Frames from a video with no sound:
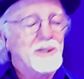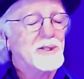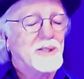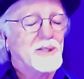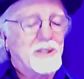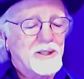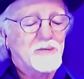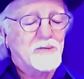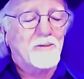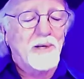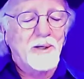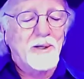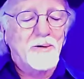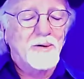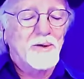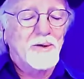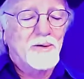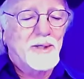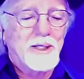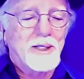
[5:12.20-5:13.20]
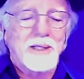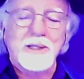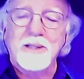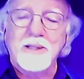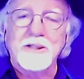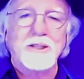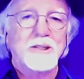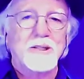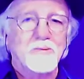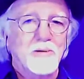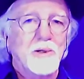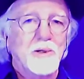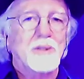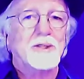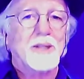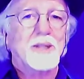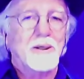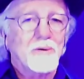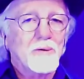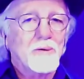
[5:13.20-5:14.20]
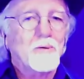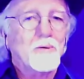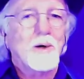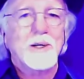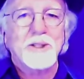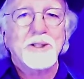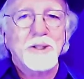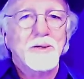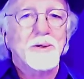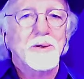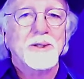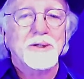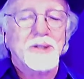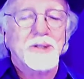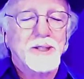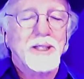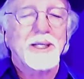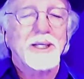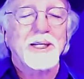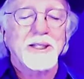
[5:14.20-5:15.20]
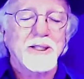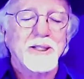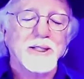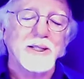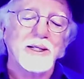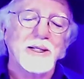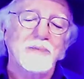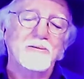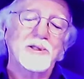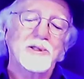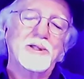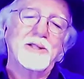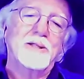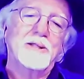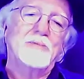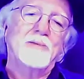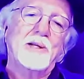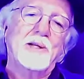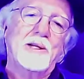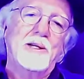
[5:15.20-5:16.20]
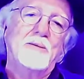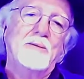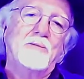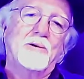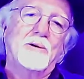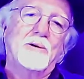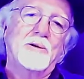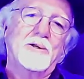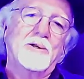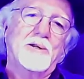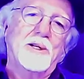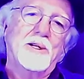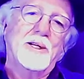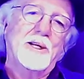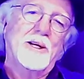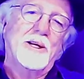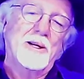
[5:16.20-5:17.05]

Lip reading: I was playing with you and Aunt Kizzy's boys, I would watch you on stage. I'd be sitting at my keyboard trying to